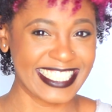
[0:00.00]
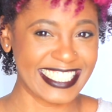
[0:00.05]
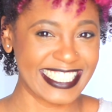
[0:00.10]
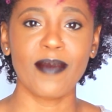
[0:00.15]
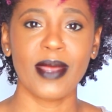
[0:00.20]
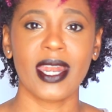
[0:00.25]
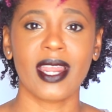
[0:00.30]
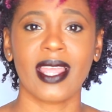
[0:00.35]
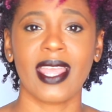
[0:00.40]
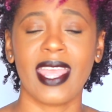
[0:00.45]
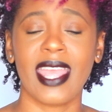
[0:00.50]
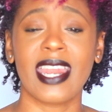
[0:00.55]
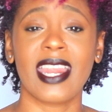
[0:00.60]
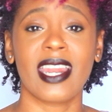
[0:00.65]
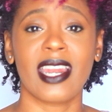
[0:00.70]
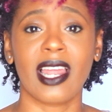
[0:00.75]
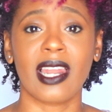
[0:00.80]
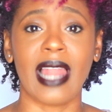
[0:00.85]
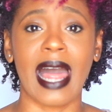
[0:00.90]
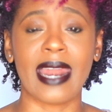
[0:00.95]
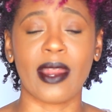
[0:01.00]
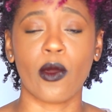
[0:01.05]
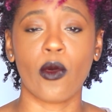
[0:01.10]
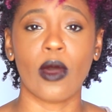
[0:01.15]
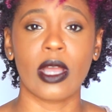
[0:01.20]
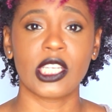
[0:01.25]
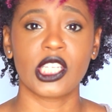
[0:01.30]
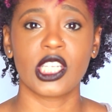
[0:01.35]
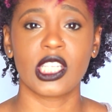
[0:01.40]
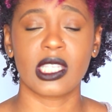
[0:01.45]
I've been getting a lot of
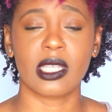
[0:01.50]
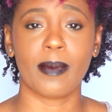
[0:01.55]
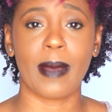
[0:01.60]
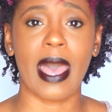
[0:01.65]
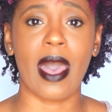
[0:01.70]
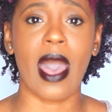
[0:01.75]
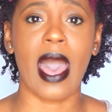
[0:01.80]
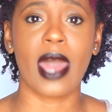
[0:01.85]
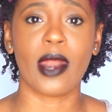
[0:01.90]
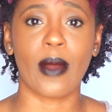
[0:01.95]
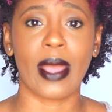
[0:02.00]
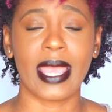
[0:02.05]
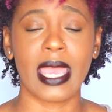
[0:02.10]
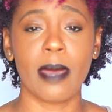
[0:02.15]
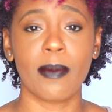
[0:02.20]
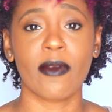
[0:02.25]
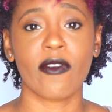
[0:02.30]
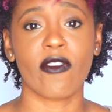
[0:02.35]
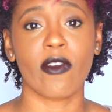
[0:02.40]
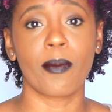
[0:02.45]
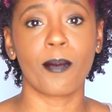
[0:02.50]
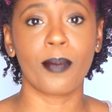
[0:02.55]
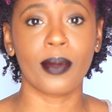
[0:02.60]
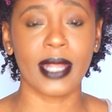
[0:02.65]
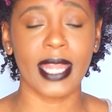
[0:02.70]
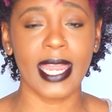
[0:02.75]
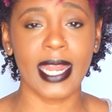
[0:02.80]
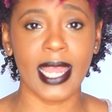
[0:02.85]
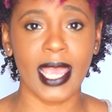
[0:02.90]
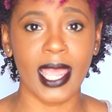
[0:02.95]
questions about how do I keep it from
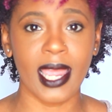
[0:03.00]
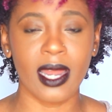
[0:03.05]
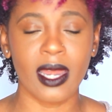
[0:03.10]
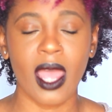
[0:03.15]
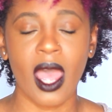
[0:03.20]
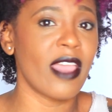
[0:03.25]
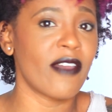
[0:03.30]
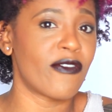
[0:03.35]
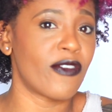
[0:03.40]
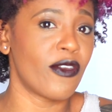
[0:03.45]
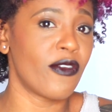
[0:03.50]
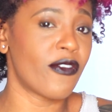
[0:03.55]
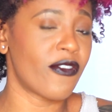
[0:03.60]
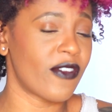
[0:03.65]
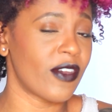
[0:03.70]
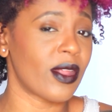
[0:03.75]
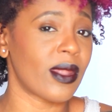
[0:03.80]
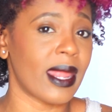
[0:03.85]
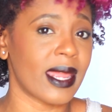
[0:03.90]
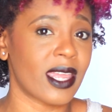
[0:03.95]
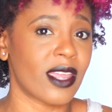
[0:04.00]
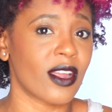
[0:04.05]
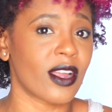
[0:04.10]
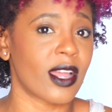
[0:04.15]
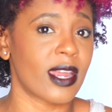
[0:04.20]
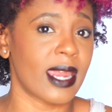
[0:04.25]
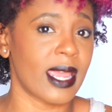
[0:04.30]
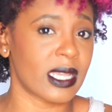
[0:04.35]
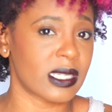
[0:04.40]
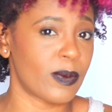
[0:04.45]
bleeding. If you feel like you're
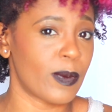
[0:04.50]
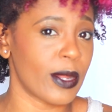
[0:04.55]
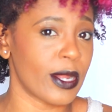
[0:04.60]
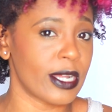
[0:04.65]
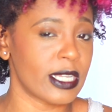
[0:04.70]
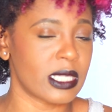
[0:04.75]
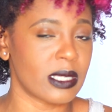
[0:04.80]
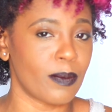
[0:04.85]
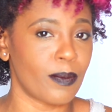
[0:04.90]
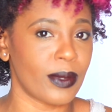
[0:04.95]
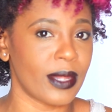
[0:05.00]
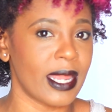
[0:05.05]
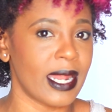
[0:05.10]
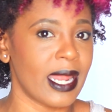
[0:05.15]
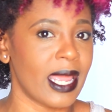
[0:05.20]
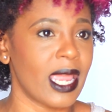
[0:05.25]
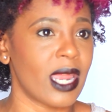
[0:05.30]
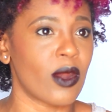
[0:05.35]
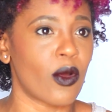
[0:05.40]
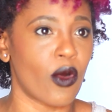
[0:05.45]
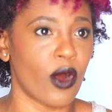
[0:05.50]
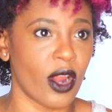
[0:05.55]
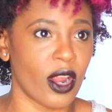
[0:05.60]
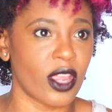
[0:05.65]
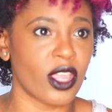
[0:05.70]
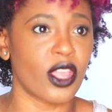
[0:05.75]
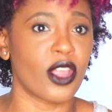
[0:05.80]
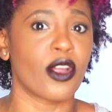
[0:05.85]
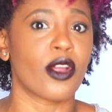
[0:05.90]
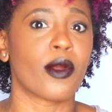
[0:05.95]
going to experience some bleeding or
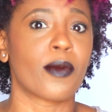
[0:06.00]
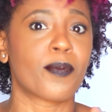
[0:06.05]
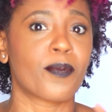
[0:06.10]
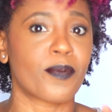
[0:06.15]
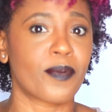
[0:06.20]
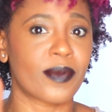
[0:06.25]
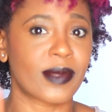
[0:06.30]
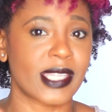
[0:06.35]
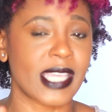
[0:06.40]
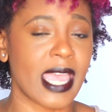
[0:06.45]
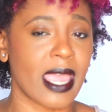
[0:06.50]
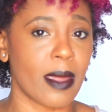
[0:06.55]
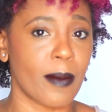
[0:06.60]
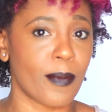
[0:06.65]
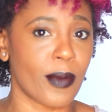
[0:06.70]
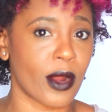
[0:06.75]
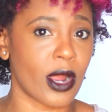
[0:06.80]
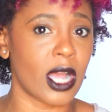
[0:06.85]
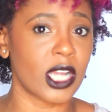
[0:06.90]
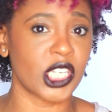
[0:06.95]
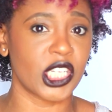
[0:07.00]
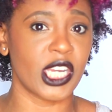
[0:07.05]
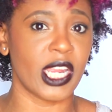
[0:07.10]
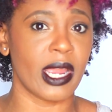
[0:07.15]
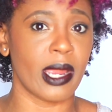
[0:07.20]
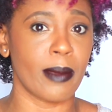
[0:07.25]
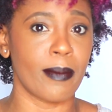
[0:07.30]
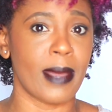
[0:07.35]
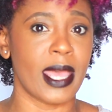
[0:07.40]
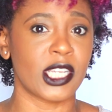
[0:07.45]
you're taking
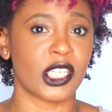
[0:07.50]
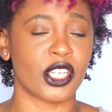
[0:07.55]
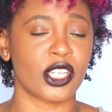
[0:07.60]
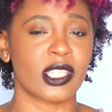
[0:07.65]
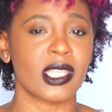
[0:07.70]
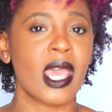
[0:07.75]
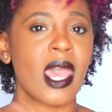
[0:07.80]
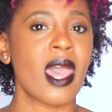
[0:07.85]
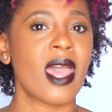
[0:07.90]
precautionary measures,